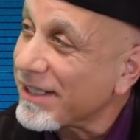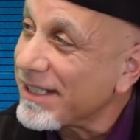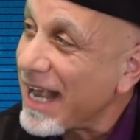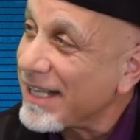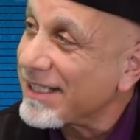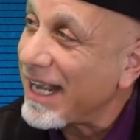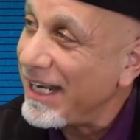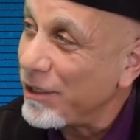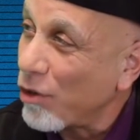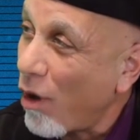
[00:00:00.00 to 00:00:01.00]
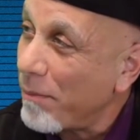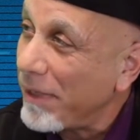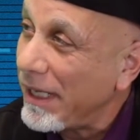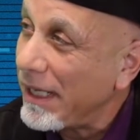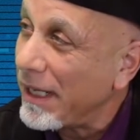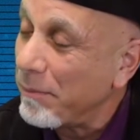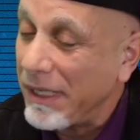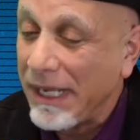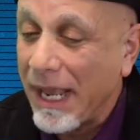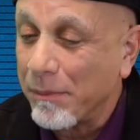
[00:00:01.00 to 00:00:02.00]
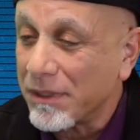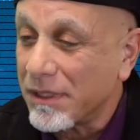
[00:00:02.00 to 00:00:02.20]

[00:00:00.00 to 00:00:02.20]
sets that he taught me and being able